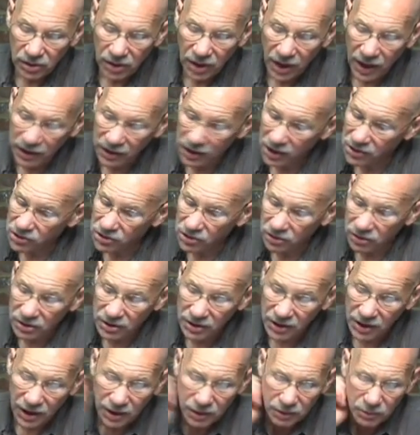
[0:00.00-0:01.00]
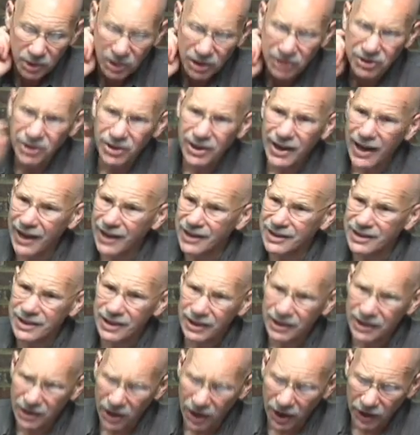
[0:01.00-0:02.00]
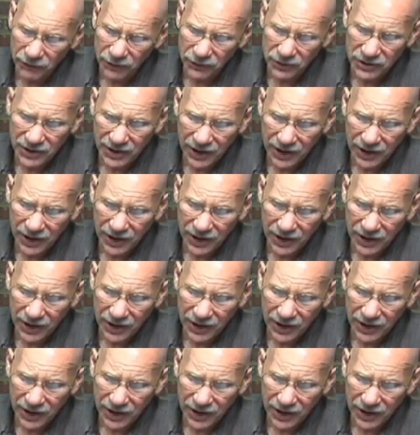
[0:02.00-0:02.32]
I guess you can get them here. You got a ticket office